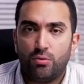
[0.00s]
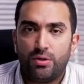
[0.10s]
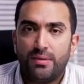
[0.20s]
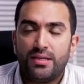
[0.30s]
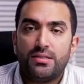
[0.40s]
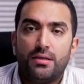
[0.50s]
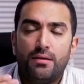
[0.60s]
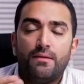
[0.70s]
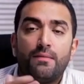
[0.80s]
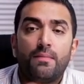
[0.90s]
we must
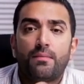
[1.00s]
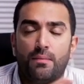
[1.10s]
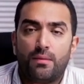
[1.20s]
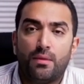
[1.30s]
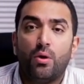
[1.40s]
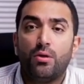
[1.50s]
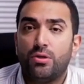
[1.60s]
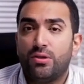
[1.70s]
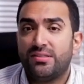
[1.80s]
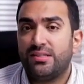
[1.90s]
also
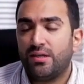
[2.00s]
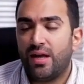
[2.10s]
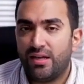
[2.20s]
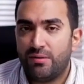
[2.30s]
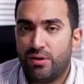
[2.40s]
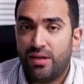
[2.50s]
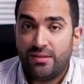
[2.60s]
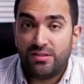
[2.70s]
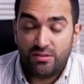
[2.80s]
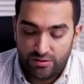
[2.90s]
consider other
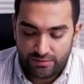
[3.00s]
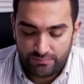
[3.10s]
parameters.